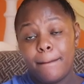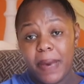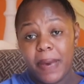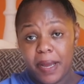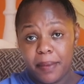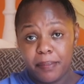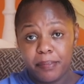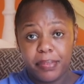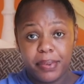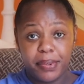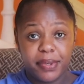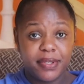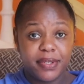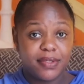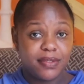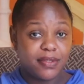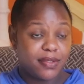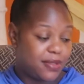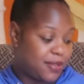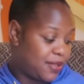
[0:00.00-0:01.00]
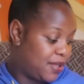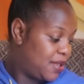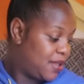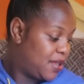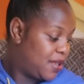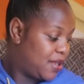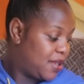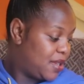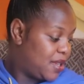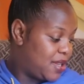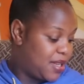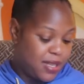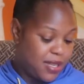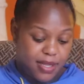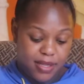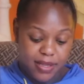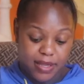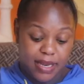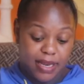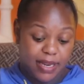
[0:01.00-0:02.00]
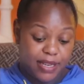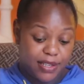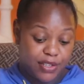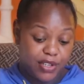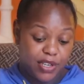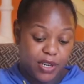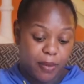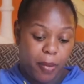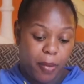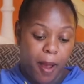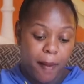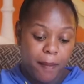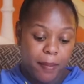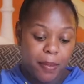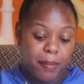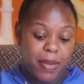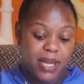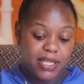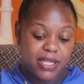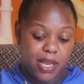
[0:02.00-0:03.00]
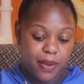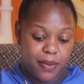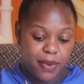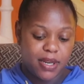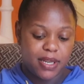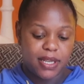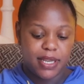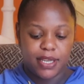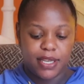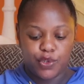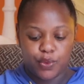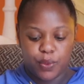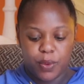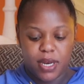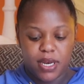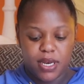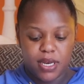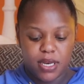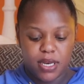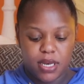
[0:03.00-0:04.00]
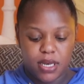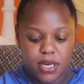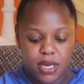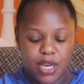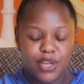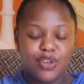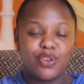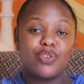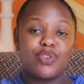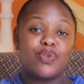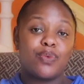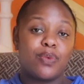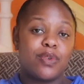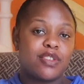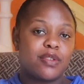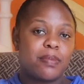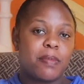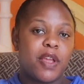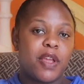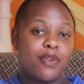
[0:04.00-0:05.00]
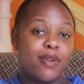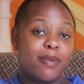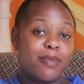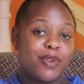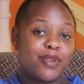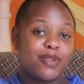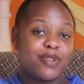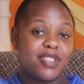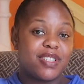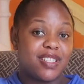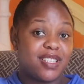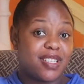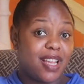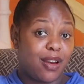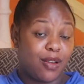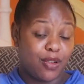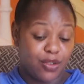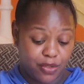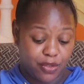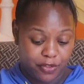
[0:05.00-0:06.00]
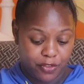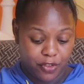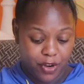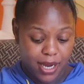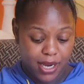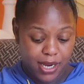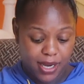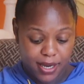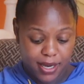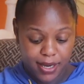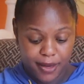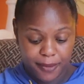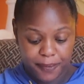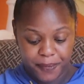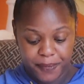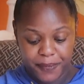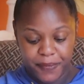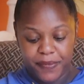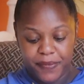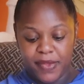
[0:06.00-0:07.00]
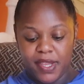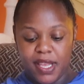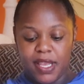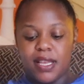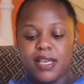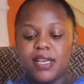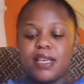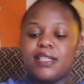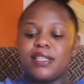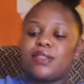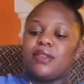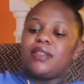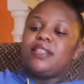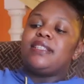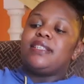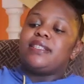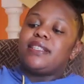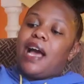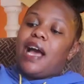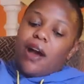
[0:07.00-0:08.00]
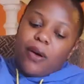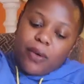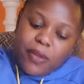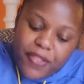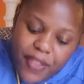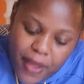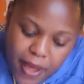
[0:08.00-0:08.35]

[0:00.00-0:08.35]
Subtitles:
but I will get one. I don't want money because it's a lot of work. So this is how